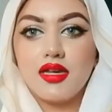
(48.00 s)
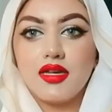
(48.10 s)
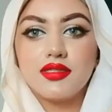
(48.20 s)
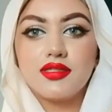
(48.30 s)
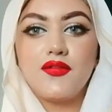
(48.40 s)

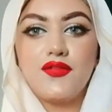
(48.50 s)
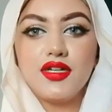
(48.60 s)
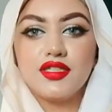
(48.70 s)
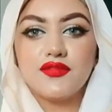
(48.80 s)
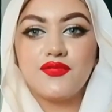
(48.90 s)
So
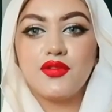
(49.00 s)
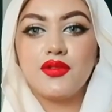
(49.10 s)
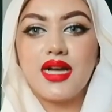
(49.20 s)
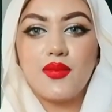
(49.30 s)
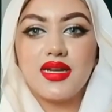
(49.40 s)
first of all,
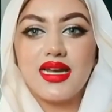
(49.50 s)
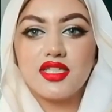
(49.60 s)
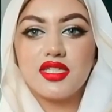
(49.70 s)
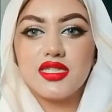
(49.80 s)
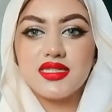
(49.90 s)
I would like to
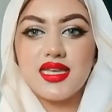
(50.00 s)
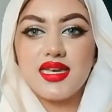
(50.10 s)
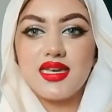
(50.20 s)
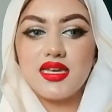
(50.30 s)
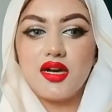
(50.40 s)

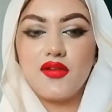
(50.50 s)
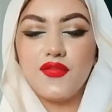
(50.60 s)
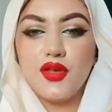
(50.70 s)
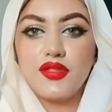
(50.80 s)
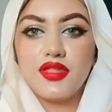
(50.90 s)
say a
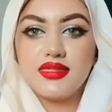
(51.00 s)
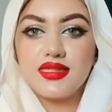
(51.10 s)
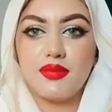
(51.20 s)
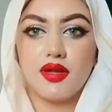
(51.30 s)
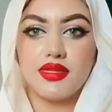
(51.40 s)
few things
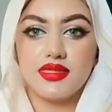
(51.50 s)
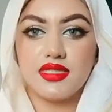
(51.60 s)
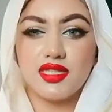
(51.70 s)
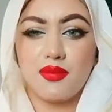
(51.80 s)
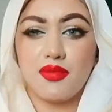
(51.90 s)
about this
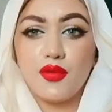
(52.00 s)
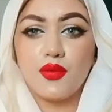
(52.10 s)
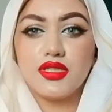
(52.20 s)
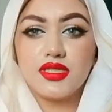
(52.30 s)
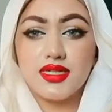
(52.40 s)
hijab before we
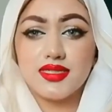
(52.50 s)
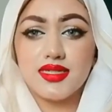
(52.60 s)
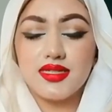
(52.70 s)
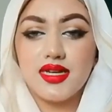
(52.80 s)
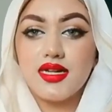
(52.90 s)
started.
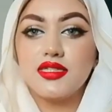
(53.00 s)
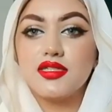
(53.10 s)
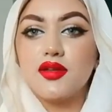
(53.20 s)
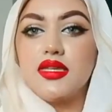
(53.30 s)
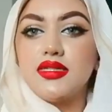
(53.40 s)

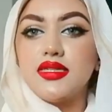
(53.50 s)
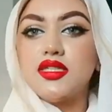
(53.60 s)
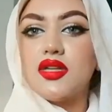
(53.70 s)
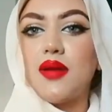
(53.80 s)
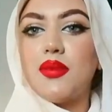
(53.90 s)
So this
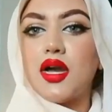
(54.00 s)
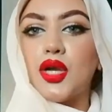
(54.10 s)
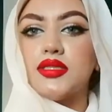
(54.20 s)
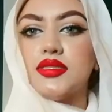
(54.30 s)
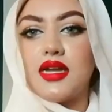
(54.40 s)
hijab, I
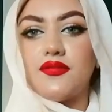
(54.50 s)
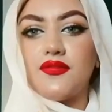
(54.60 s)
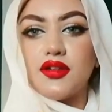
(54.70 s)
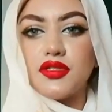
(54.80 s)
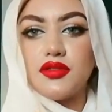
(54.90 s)
got it at
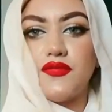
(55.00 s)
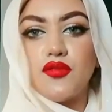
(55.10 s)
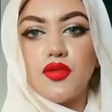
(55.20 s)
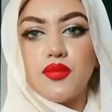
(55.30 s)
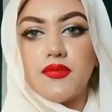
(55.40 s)
Fashion
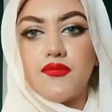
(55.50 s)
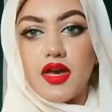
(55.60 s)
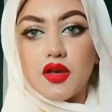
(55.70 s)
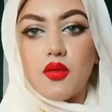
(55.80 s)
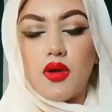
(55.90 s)
Reform
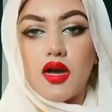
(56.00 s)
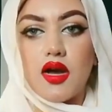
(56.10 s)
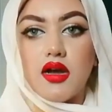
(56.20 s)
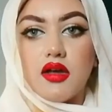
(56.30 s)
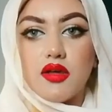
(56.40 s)

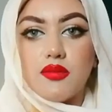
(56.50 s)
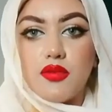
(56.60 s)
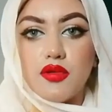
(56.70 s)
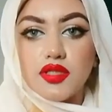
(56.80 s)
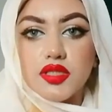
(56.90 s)
Bakwa,
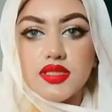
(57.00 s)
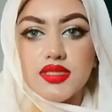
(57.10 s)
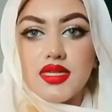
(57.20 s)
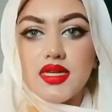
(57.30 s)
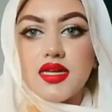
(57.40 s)
Mauritius,
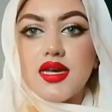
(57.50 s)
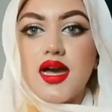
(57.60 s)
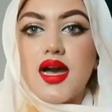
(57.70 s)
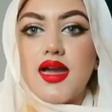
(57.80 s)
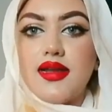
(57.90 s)

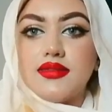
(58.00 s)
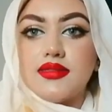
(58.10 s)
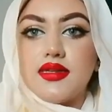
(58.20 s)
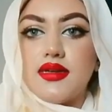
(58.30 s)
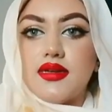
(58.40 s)
and
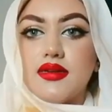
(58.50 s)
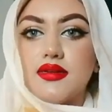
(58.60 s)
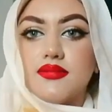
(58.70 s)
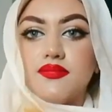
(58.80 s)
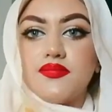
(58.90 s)

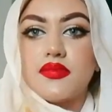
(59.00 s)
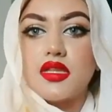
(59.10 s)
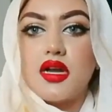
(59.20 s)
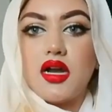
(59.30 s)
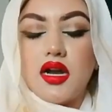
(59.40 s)

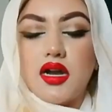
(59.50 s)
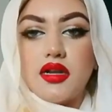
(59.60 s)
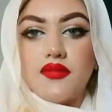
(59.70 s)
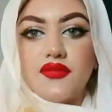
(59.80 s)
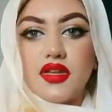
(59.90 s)

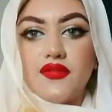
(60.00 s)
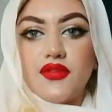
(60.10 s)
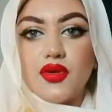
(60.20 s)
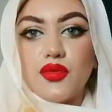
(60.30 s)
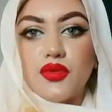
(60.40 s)
I've
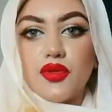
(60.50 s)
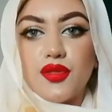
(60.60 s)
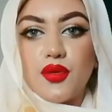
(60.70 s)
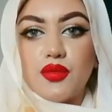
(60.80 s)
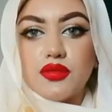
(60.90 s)
never
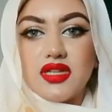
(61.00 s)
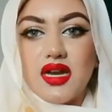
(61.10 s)
thought I